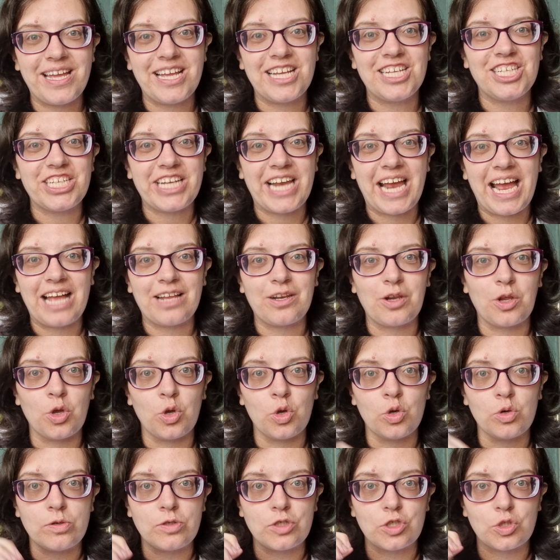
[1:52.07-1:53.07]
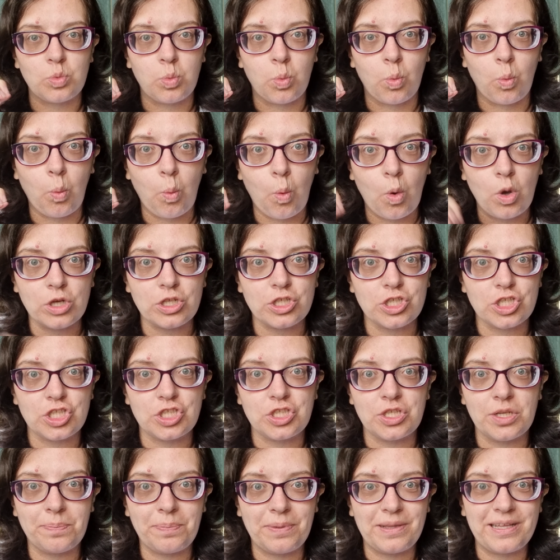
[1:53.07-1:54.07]
a child who just wants
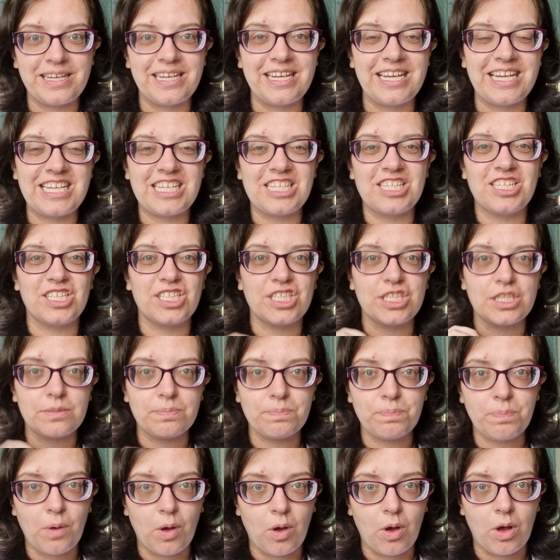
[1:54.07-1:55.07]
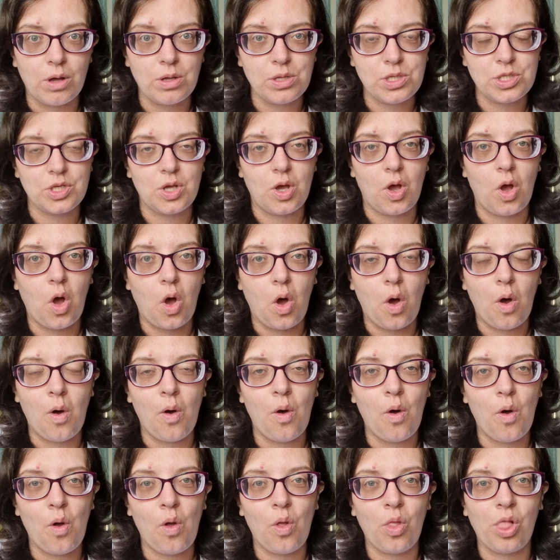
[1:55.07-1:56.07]
to play sport
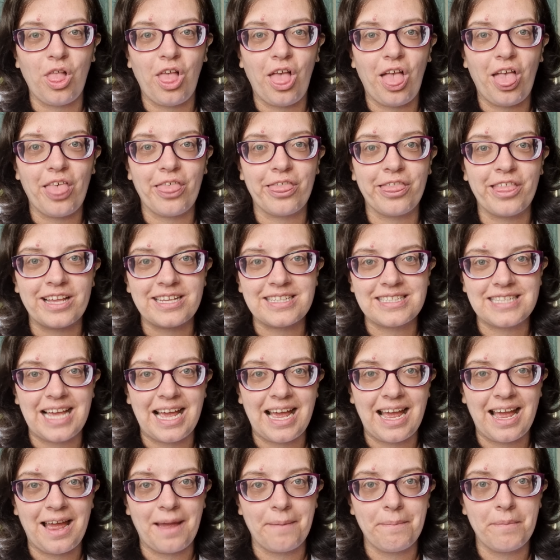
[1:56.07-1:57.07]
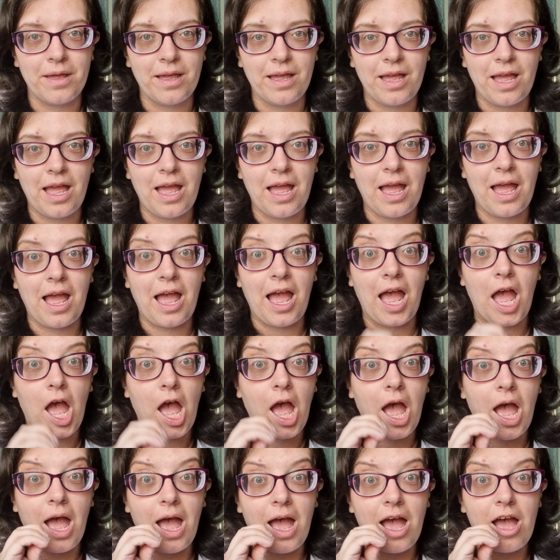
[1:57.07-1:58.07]
all the time,
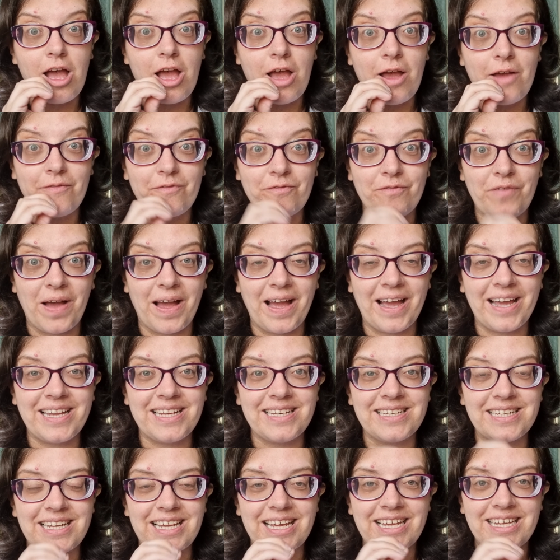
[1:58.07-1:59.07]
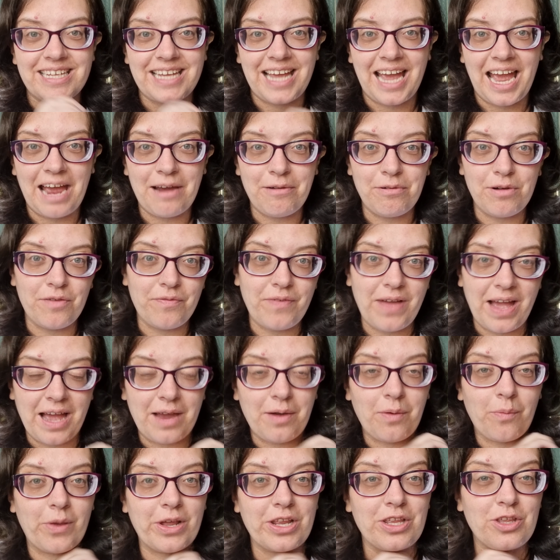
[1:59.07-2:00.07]
find a
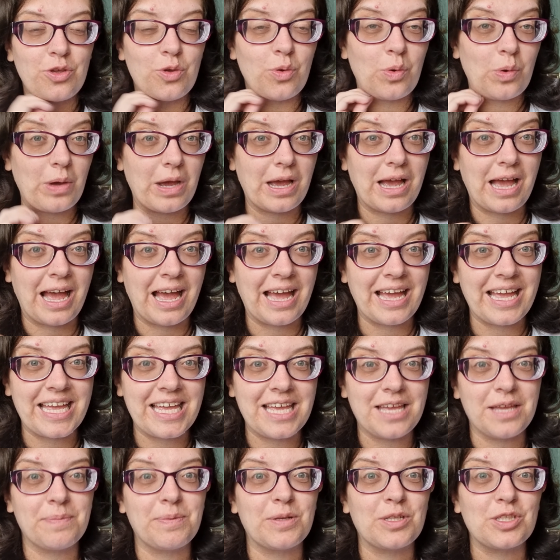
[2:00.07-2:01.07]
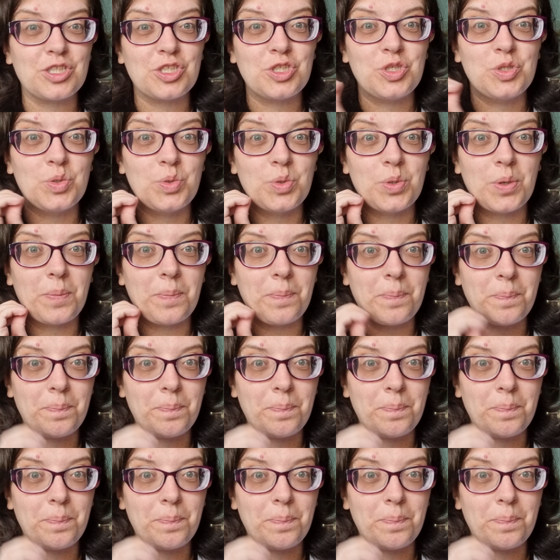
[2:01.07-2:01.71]
caravan when you are able to